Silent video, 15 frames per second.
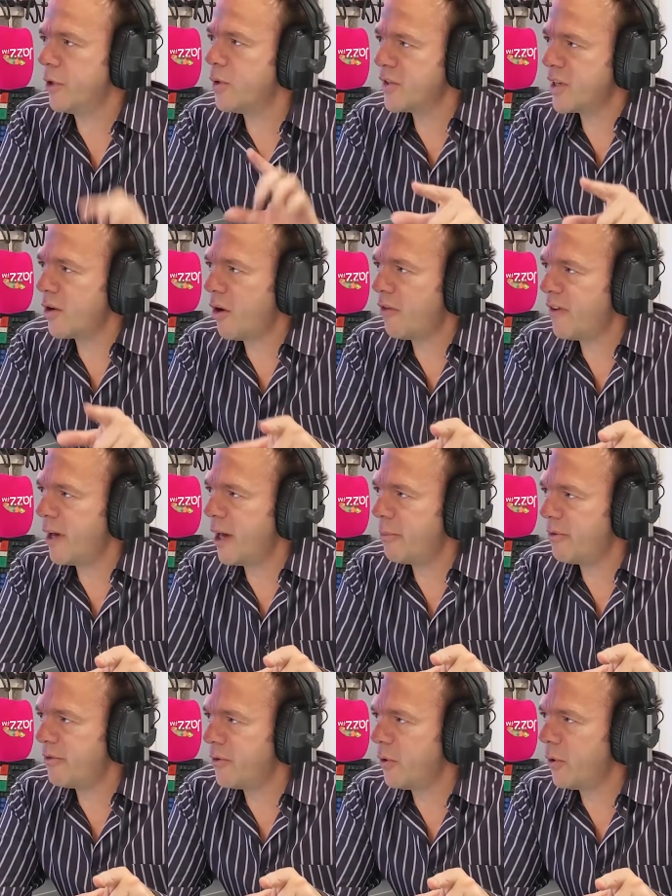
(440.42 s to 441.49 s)
You said off air
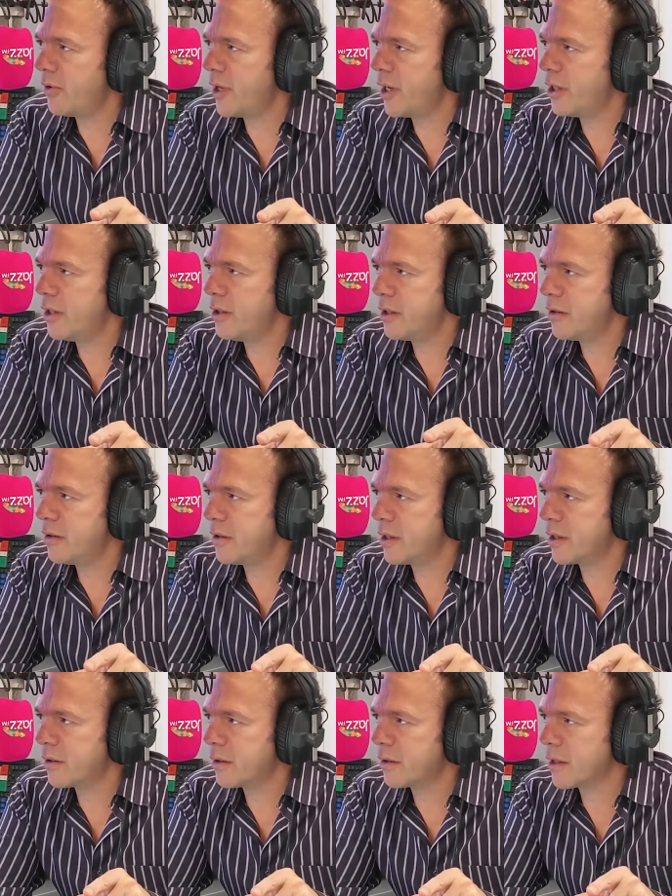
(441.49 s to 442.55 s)
before that you didn't
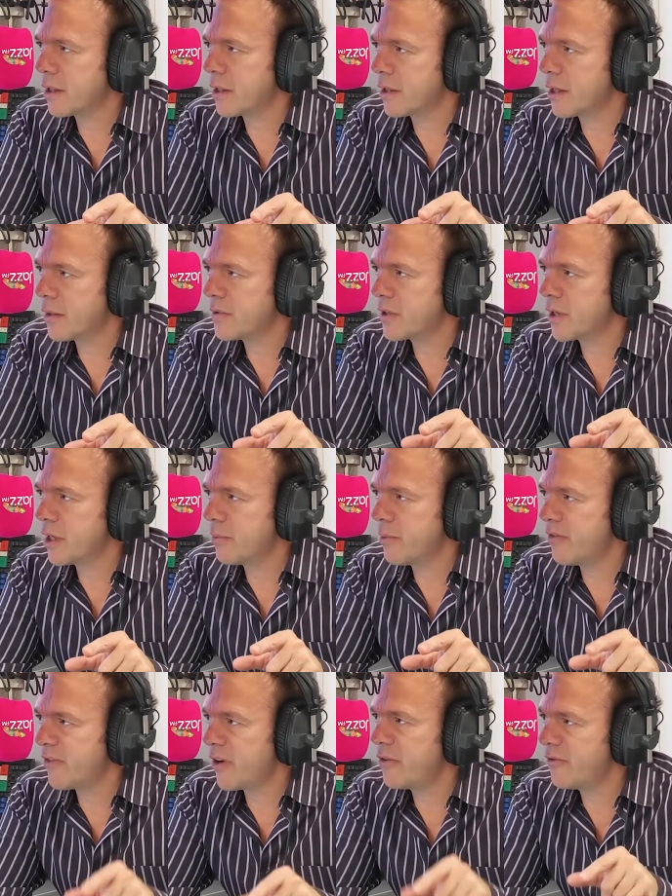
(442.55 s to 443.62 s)
think that there was going to
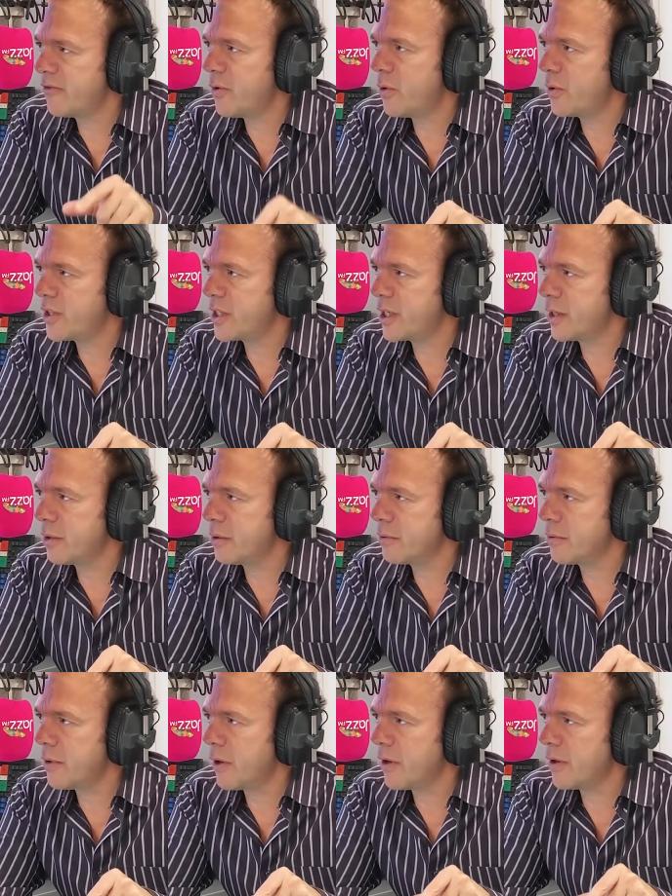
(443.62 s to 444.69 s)
be a vote for the
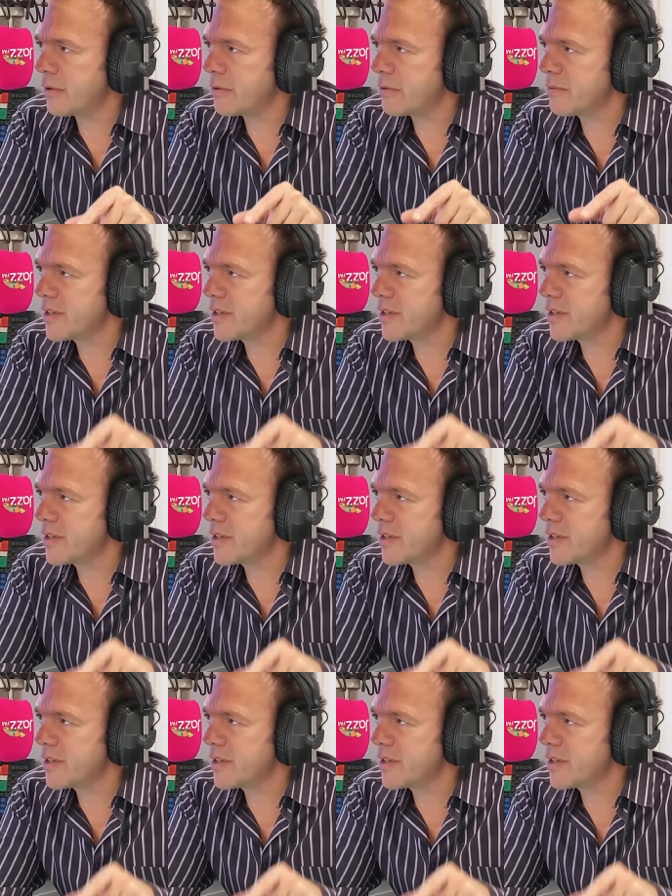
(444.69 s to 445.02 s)
deal on